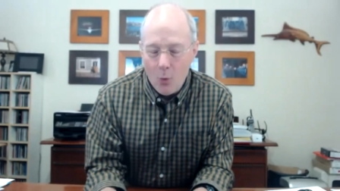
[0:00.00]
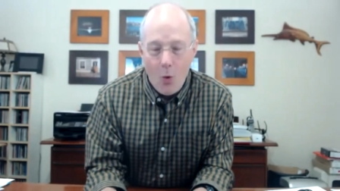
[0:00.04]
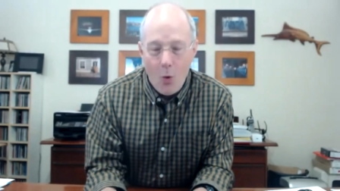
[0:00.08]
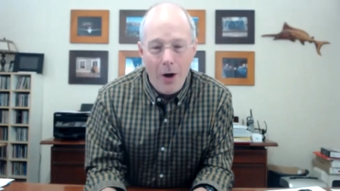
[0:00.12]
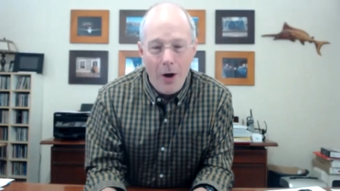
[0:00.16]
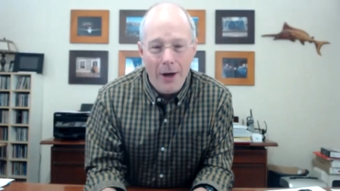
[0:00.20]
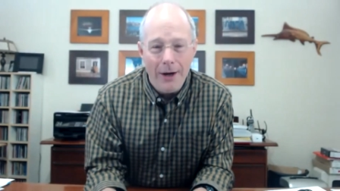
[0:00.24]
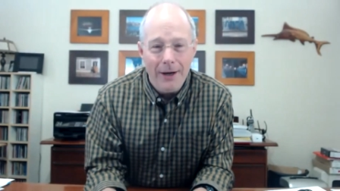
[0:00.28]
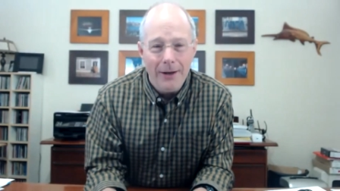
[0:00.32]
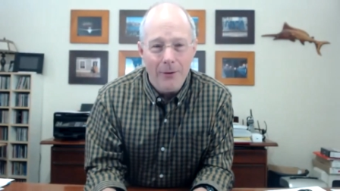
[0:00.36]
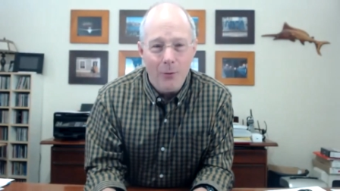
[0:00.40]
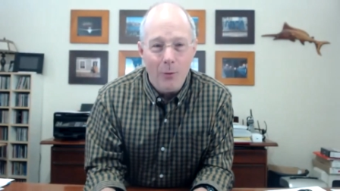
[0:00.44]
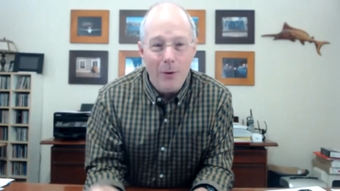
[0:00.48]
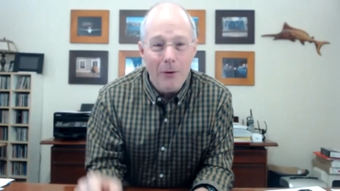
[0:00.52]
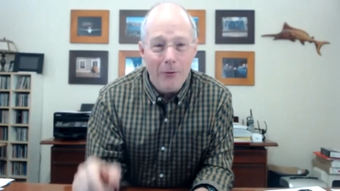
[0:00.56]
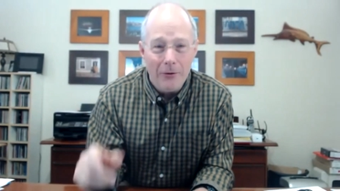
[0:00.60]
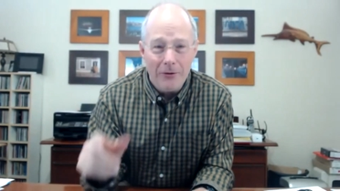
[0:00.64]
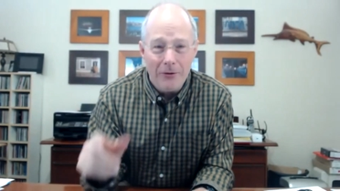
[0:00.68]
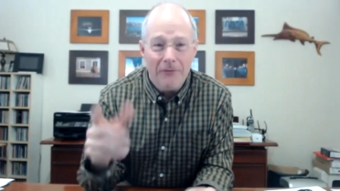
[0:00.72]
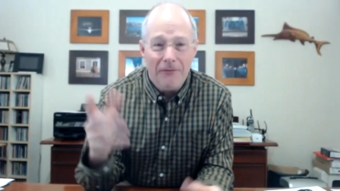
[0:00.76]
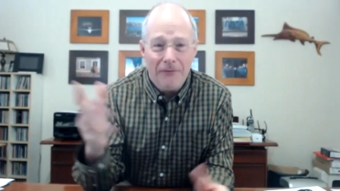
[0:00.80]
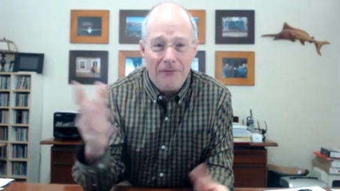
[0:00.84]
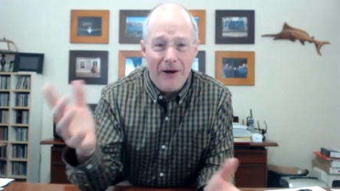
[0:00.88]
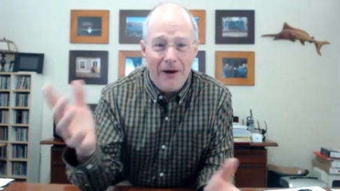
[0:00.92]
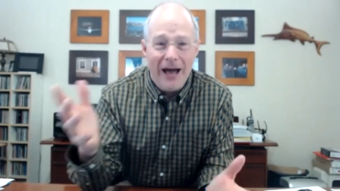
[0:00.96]
One, we were
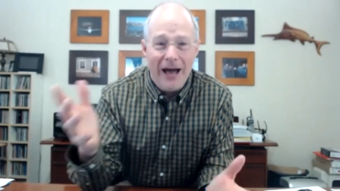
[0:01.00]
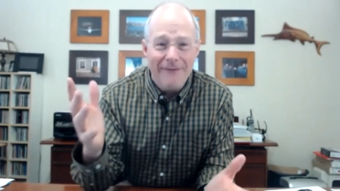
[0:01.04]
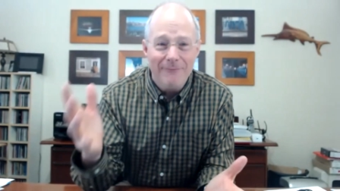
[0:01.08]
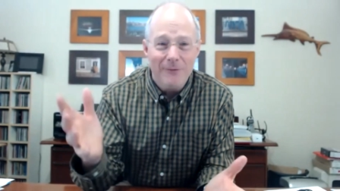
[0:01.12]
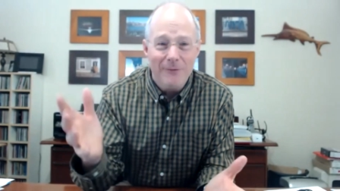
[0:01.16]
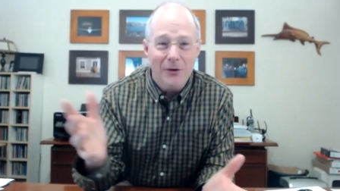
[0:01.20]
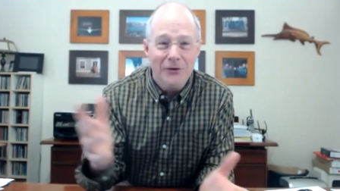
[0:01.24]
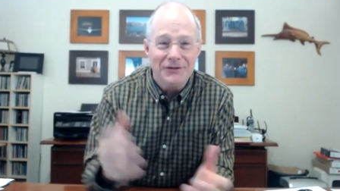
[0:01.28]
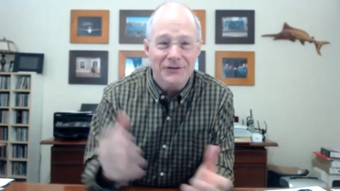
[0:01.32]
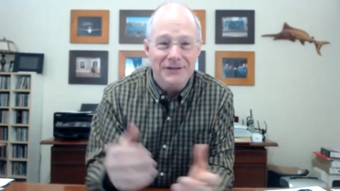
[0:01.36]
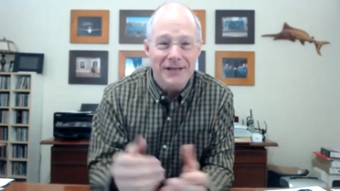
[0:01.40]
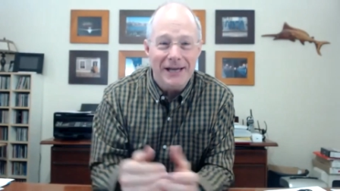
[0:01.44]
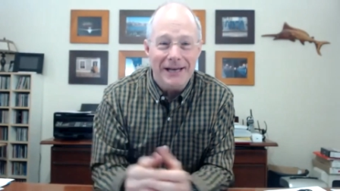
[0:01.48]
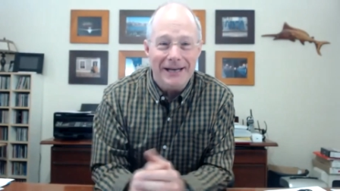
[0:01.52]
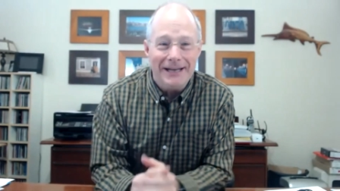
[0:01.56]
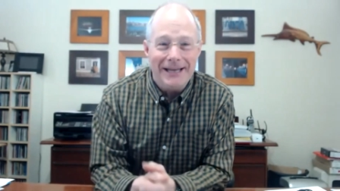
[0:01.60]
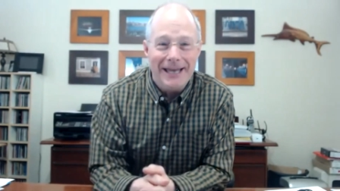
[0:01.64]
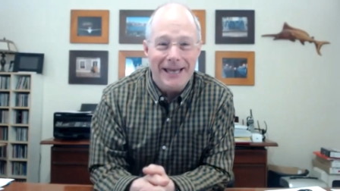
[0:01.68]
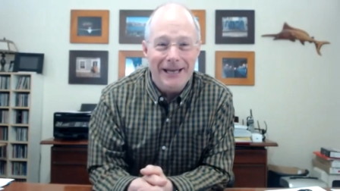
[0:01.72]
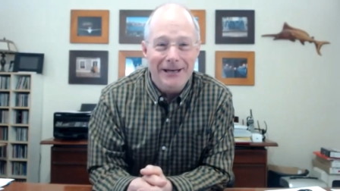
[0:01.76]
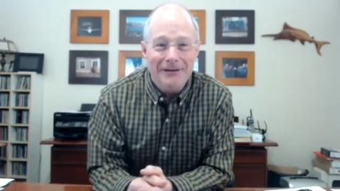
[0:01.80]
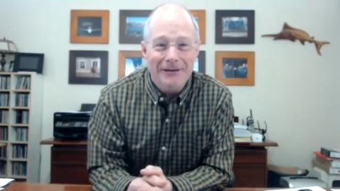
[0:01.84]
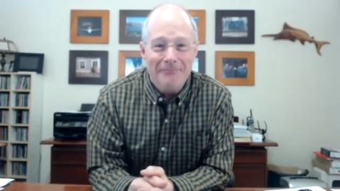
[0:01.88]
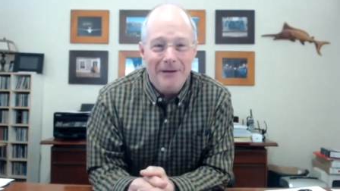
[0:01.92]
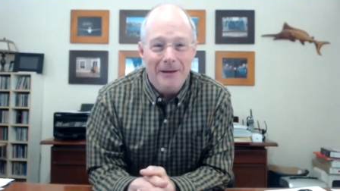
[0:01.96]
the five most
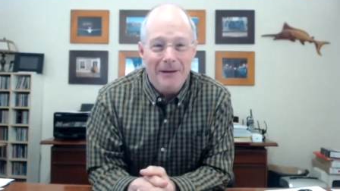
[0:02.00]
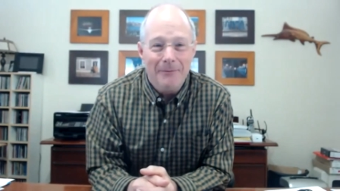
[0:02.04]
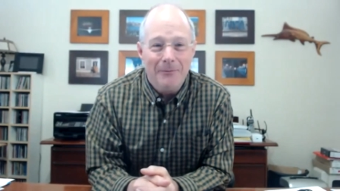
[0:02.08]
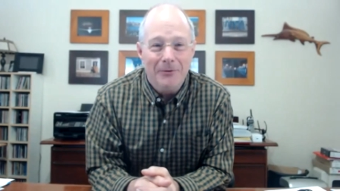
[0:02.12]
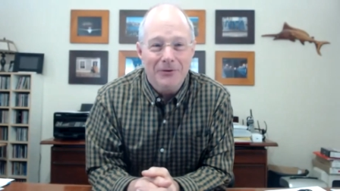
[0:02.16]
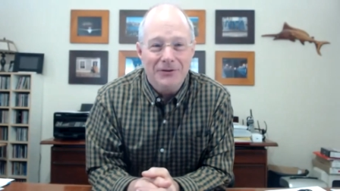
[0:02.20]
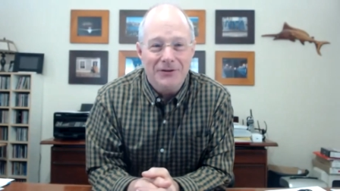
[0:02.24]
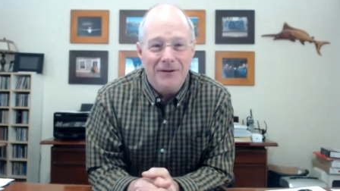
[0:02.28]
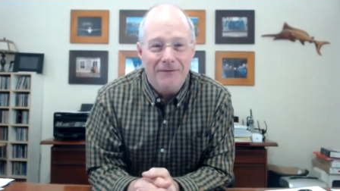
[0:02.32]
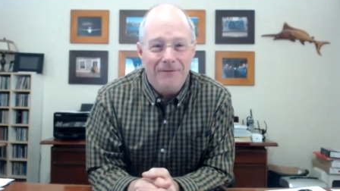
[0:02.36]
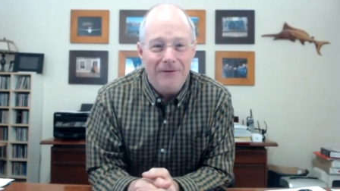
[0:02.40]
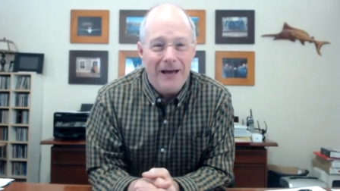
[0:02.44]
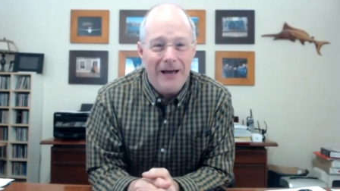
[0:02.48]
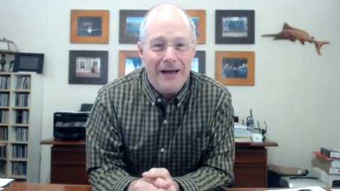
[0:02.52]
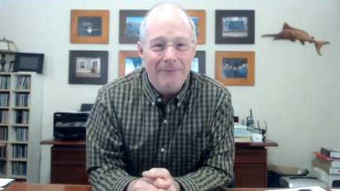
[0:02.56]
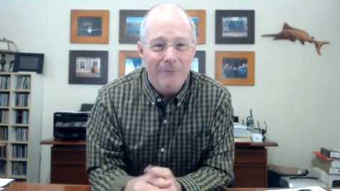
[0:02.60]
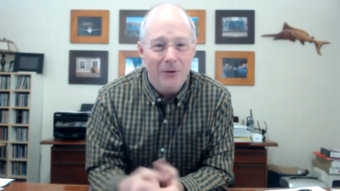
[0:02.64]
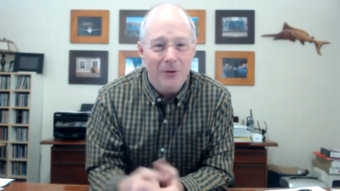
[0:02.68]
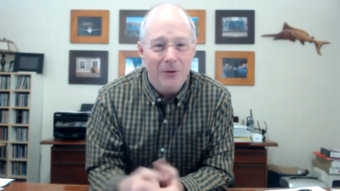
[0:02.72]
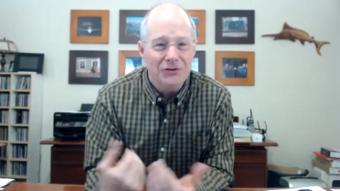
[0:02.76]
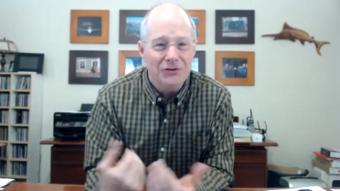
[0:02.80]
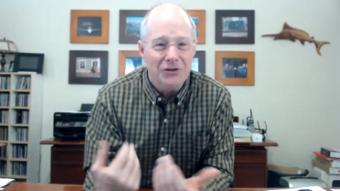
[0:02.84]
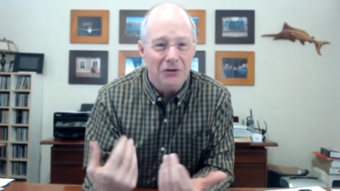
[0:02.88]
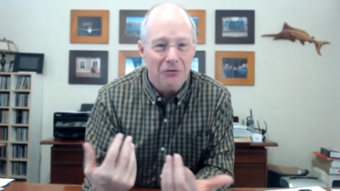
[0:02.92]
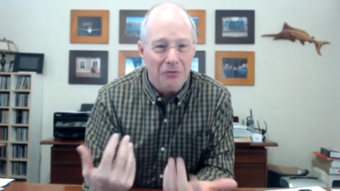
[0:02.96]
dedicated members, the five
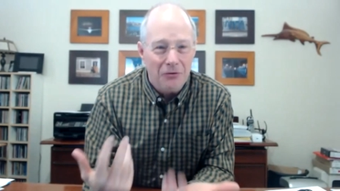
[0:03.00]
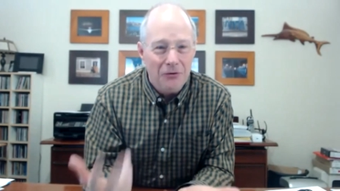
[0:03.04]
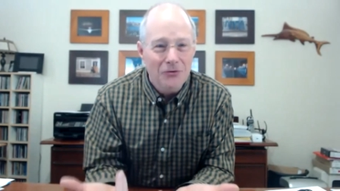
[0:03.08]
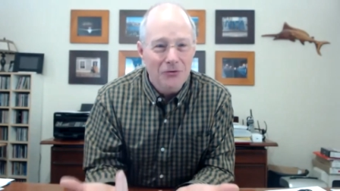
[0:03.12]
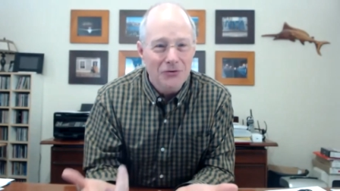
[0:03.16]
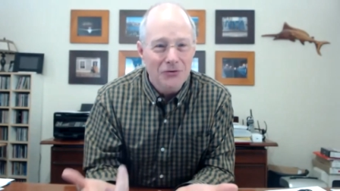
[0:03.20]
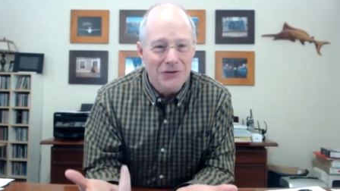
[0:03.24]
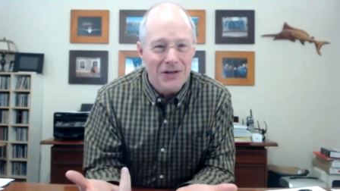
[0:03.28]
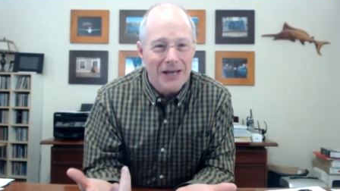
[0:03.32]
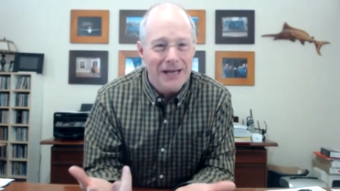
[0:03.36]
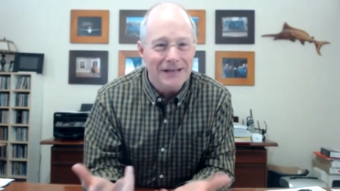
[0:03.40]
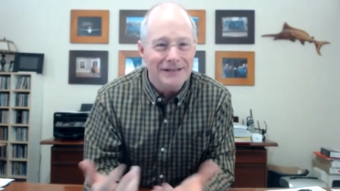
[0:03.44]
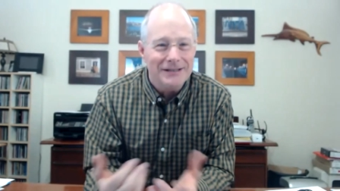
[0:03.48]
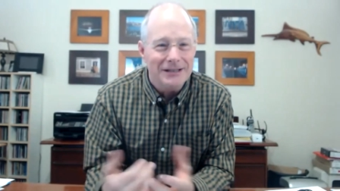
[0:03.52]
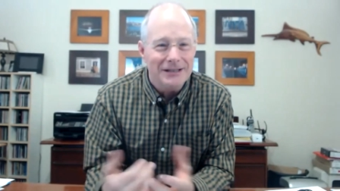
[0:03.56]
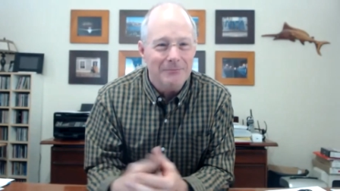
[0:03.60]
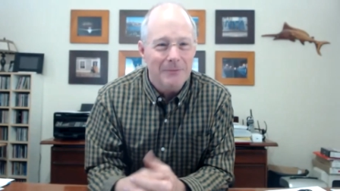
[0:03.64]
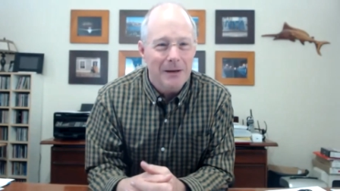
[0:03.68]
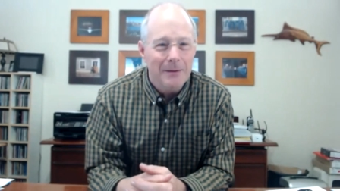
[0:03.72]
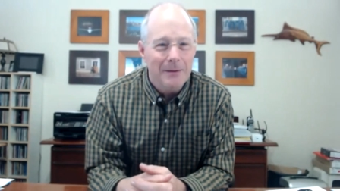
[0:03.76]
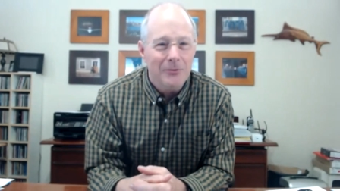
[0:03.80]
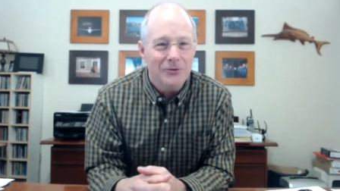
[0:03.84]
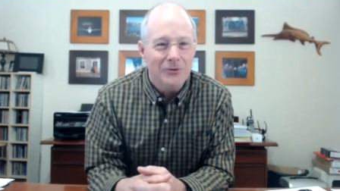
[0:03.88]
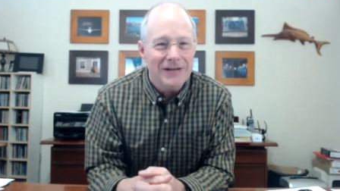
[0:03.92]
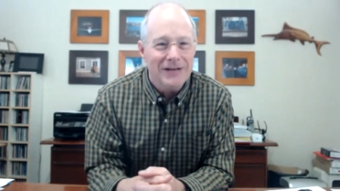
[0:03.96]
most enthusiastic
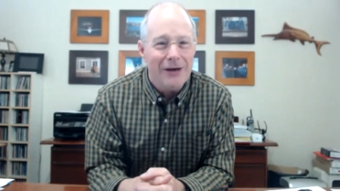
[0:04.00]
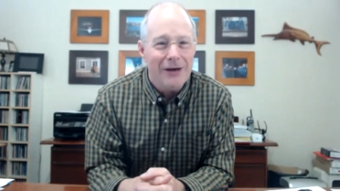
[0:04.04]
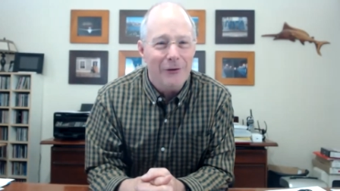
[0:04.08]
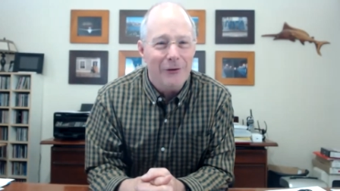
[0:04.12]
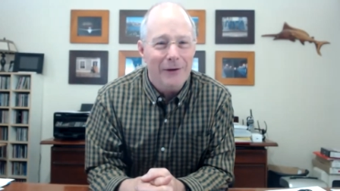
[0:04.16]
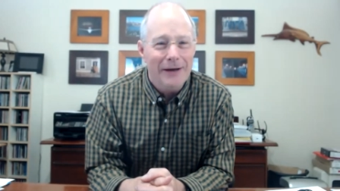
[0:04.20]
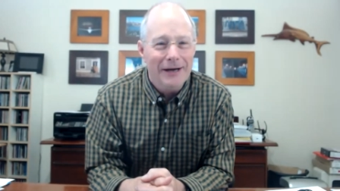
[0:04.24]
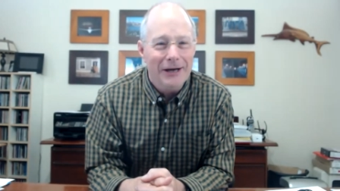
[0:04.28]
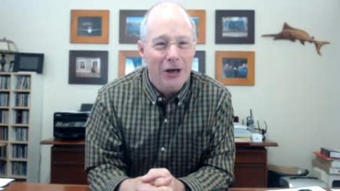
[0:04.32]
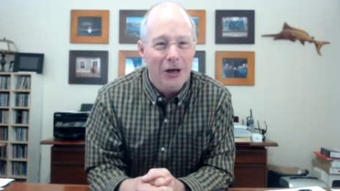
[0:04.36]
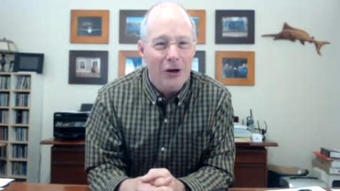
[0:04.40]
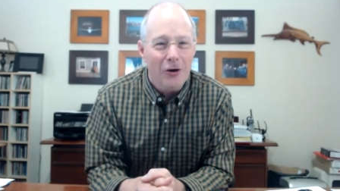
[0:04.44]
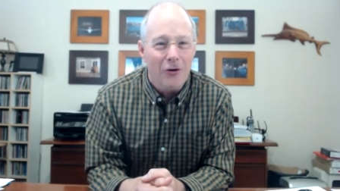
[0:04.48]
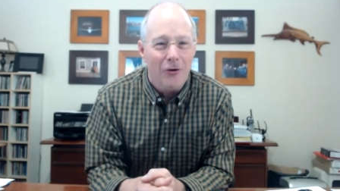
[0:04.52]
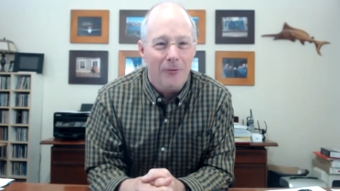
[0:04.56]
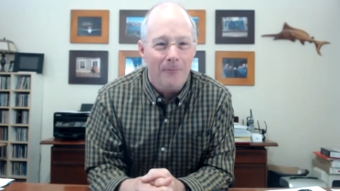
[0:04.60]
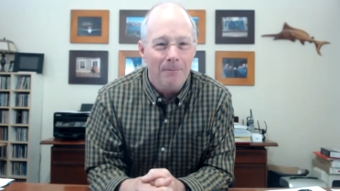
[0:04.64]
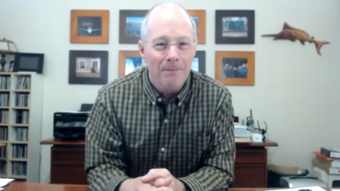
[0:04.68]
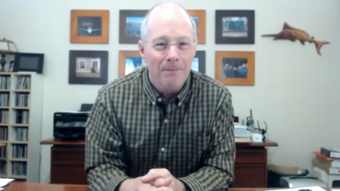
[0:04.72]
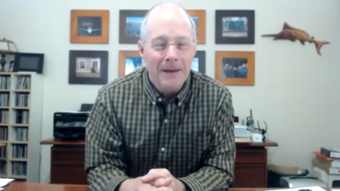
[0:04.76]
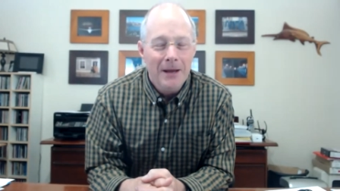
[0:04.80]
members. How do I know?